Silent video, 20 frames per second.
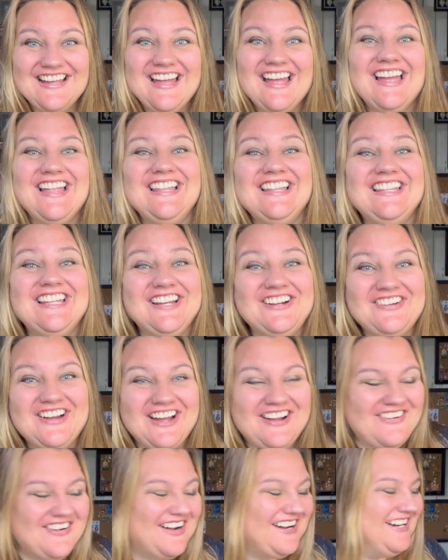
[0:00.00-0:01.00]
Hello,
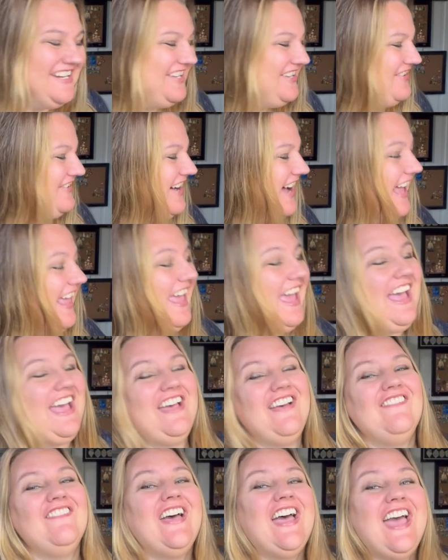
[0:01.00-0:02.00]
how are you? I
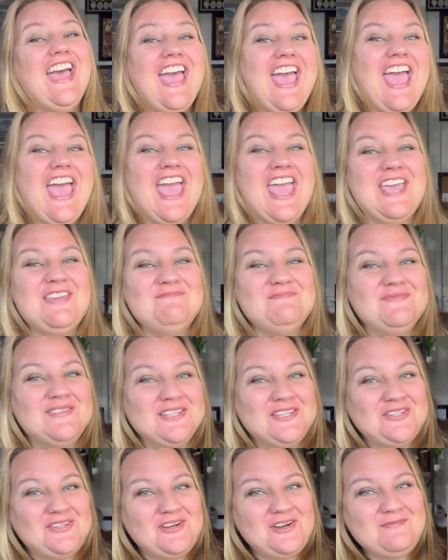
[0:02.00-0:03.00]
have a
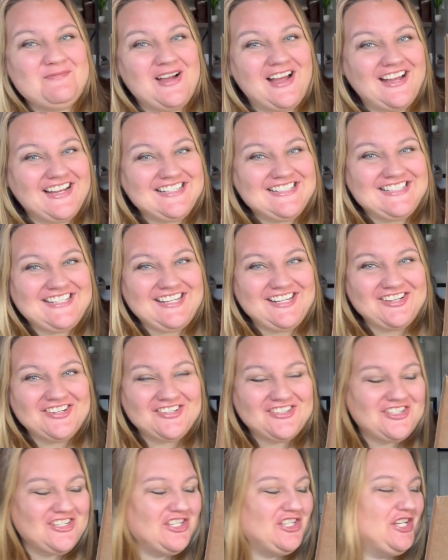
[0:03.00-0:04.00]
mystery box here
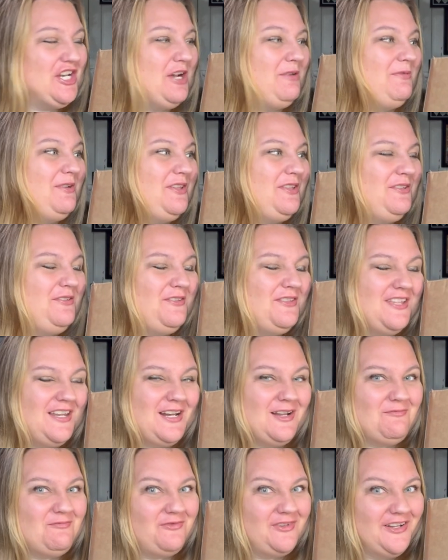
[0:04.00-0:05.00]
to share with you that
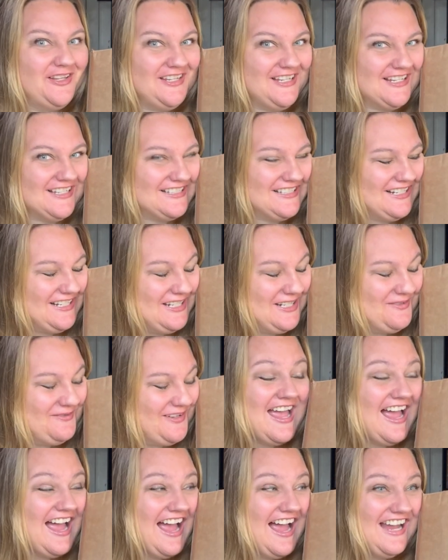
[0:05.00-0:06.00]
I'm really excited
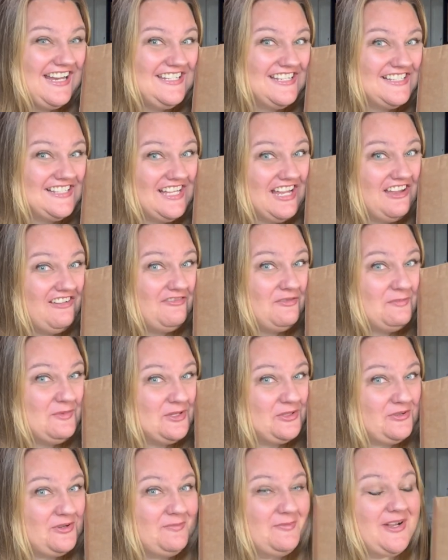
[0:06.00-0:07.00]
about. I just love
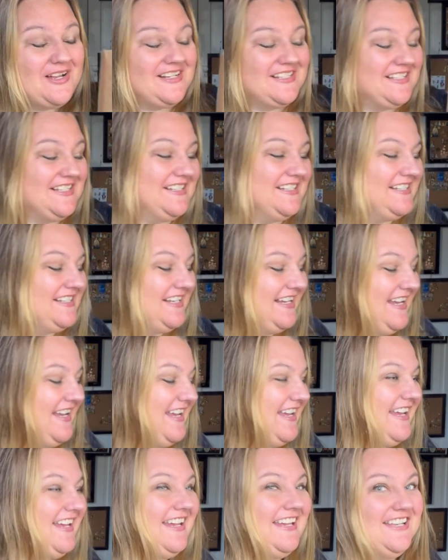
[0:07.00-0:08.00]
mystery boxes
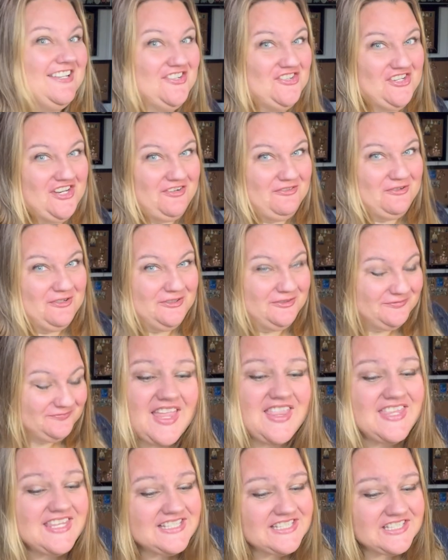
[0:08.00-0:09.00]
in general.
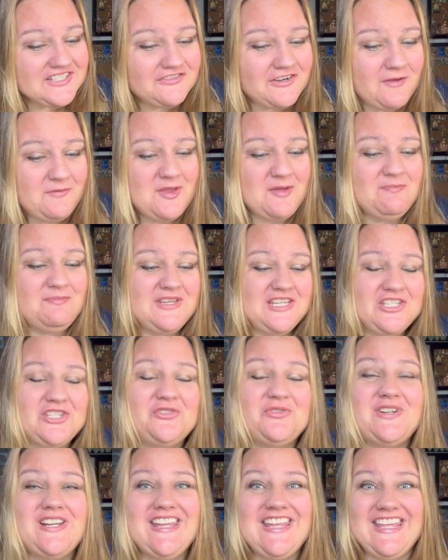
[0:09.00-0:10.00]
This is from the
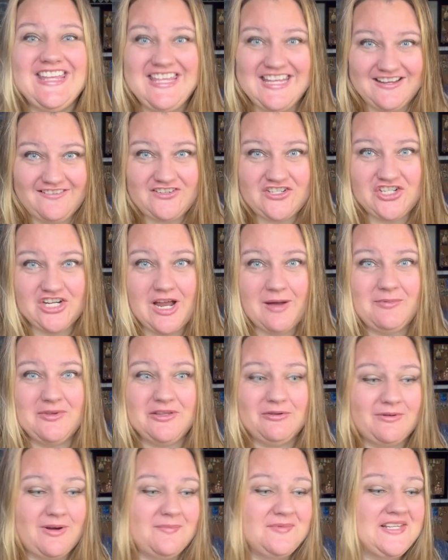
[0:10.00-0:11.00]
Mystery Gift Shop, and
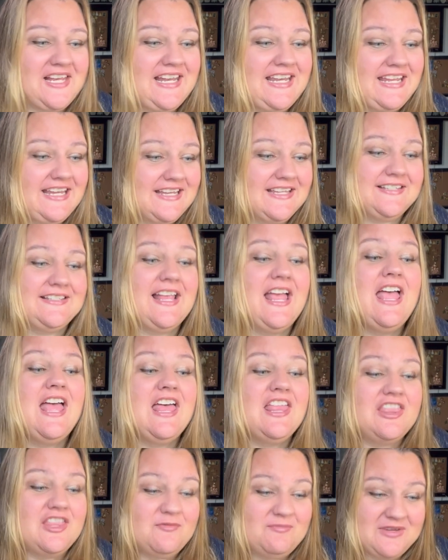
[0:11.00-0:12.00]
their website is
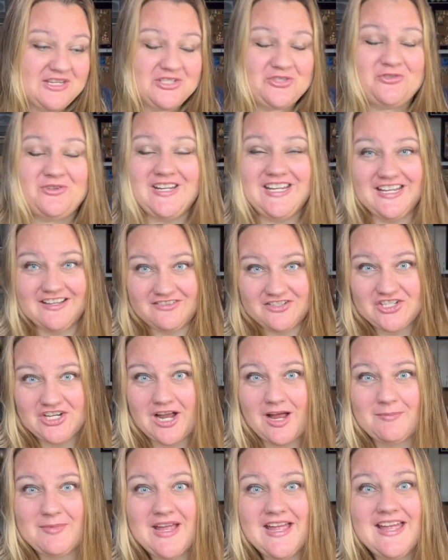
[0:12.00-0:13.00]

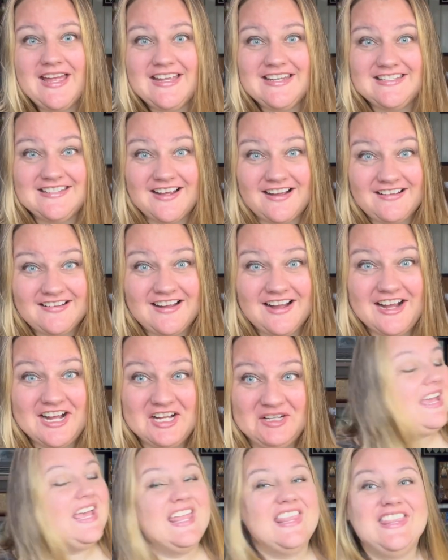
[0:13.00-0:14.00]

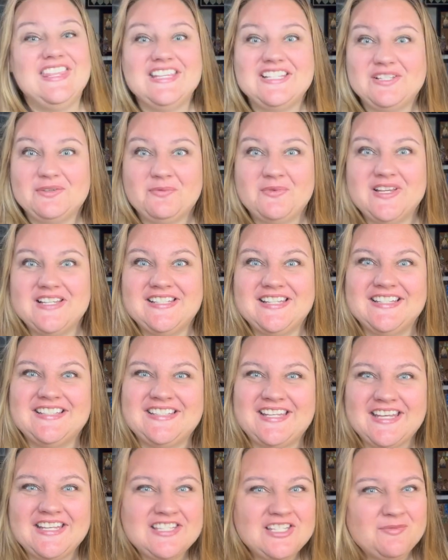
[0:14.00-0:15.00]
themysterygiftshop.com. This was
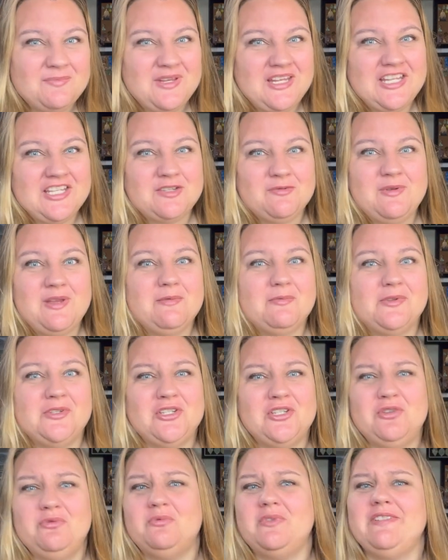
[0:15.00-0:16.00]
sent to me to be able
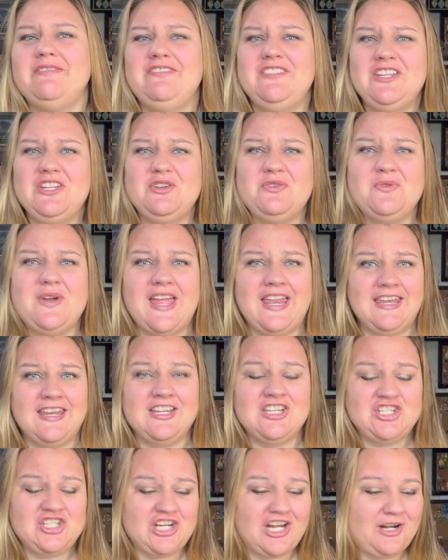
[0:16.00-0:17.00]
to review and
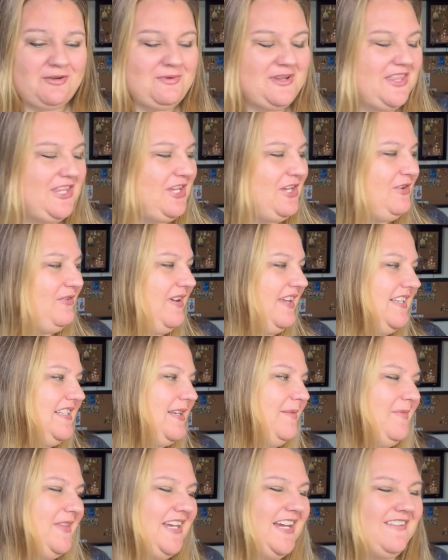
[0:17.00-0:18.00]
share with you, and
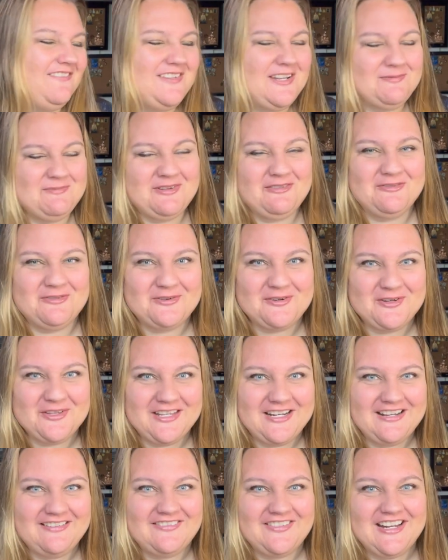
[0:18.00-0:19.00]
something I've done before that
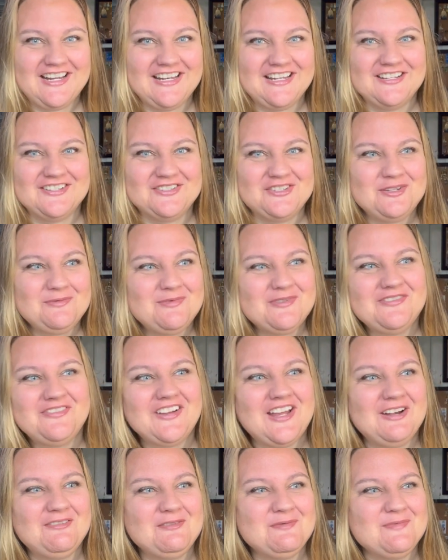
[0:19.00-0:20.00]
I find is super
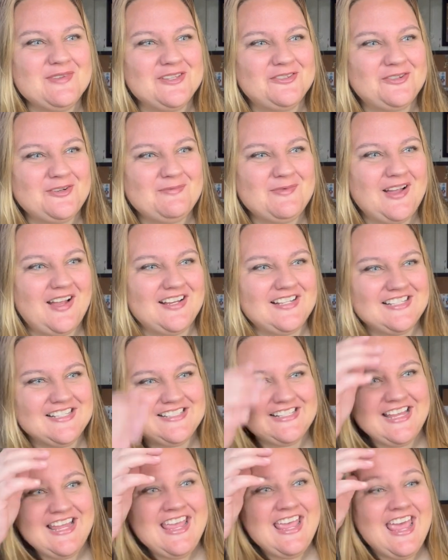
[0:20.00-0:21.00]
fun with mystery
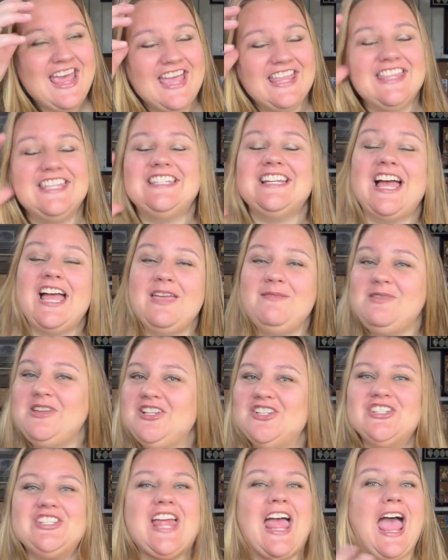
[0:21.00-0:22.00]
boxes, and the timing
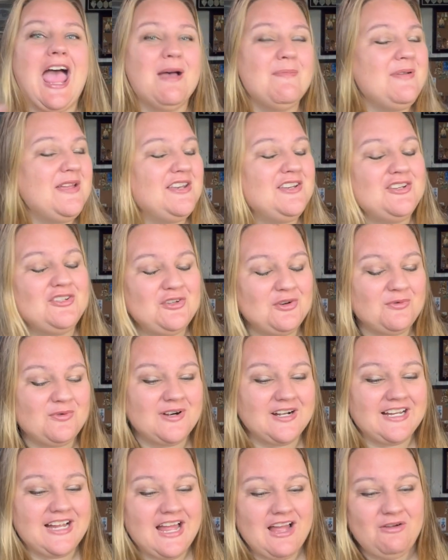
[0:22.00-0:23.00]
just happened to
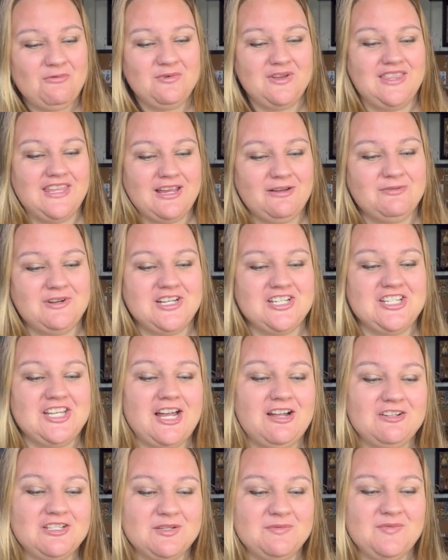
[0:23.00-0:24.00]
work out when they reached
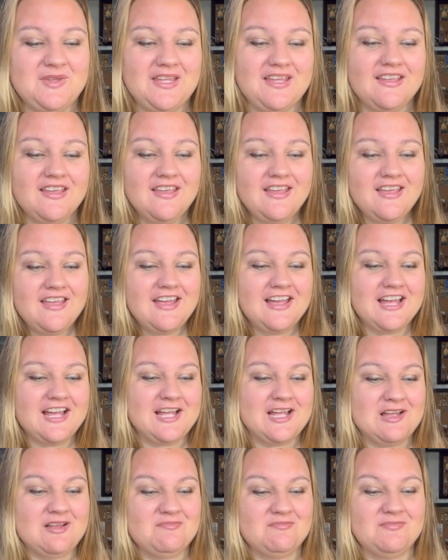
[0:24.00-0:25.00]
out to me.
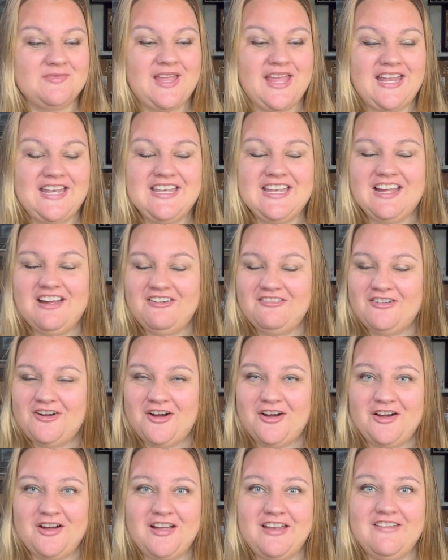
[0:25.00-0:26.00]
Heading out
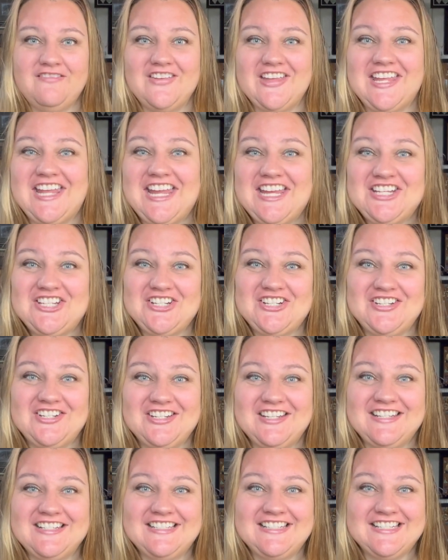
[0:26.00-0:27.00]
on vacation
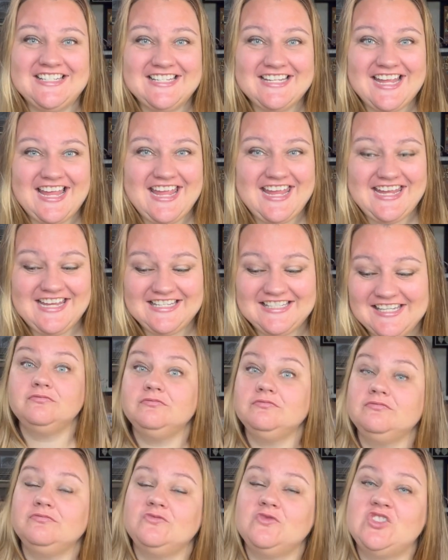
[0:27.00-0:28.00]
tonight,
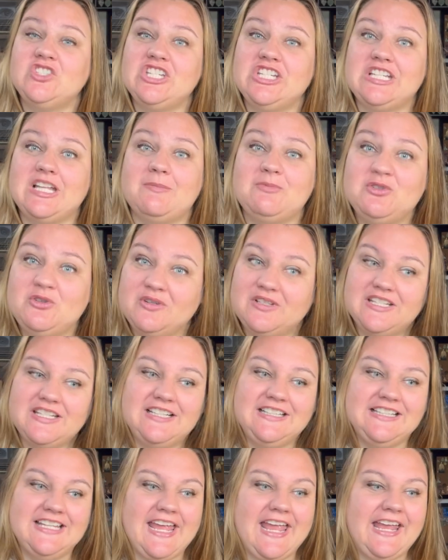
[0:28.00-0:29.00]
just up to a
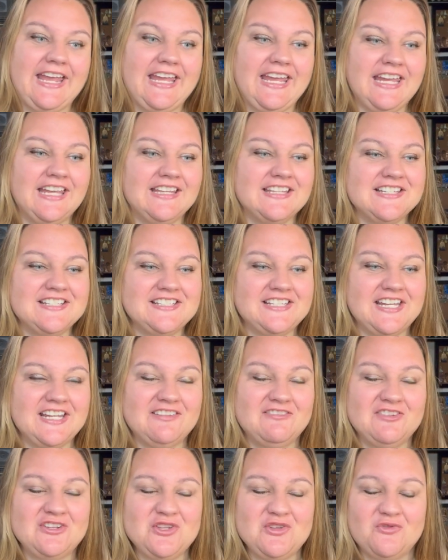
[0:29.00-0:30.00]
little lake in the state
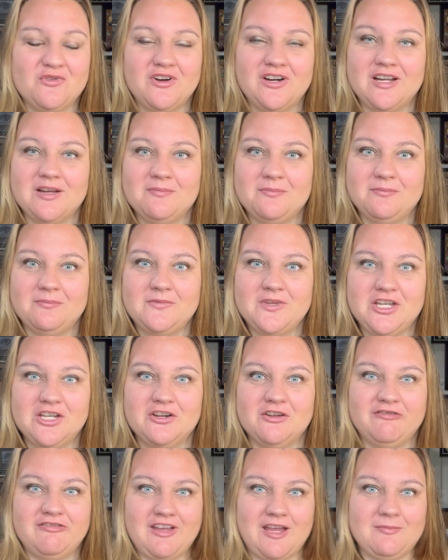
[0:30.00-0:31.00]
of New York. I'm, you
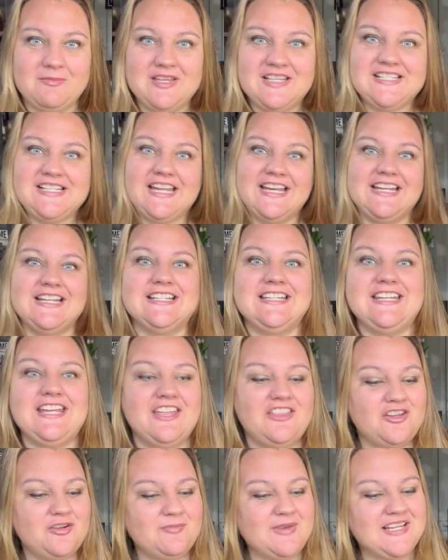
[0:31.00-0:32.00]
know, family's getting
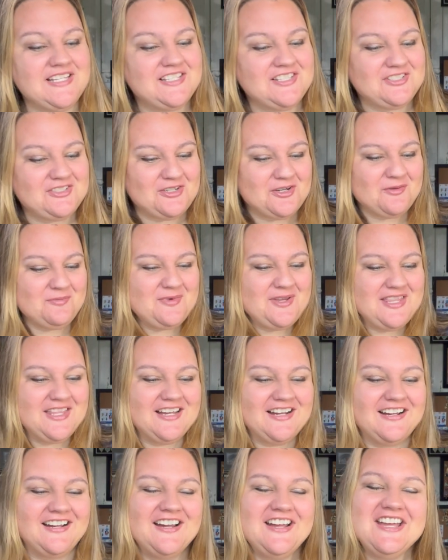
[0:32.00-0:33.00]
together. My sister will be
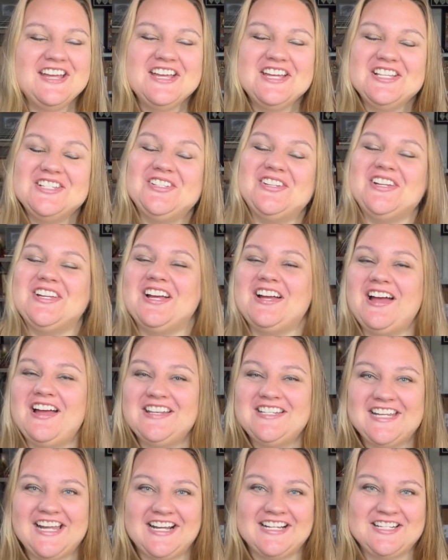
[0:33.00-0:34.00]
there. So I
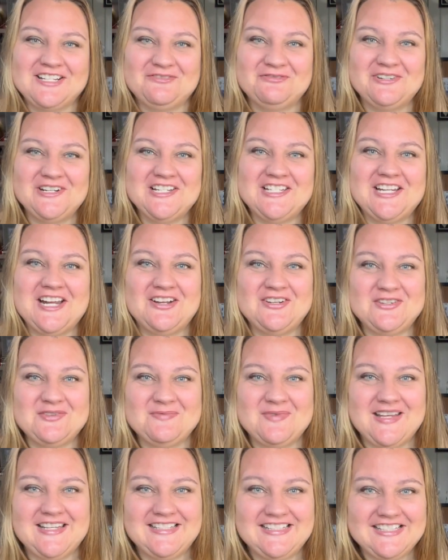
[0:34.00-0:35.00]
contacted and reached out to
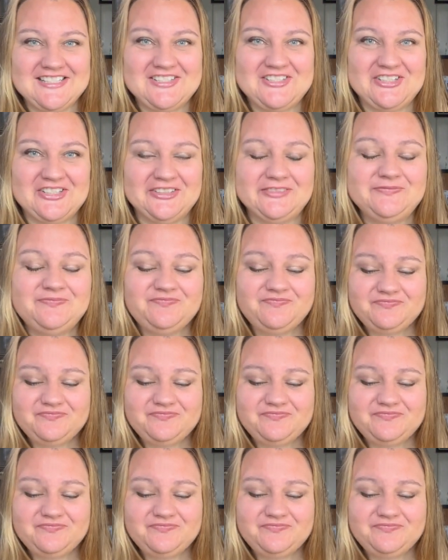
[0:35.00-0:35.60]
my sister,